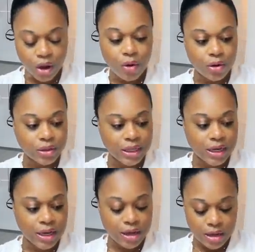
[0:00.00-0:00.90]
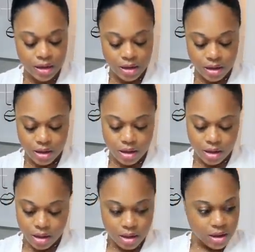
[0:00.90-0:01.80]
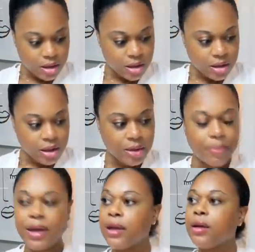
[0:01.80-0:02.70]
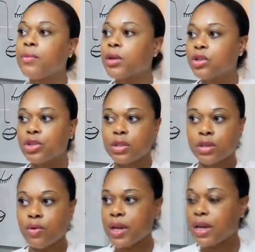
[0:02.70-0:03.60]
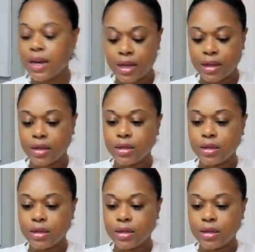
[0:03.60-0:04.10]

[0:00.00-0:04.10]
OOTD. But I'm gonna just go ahead and get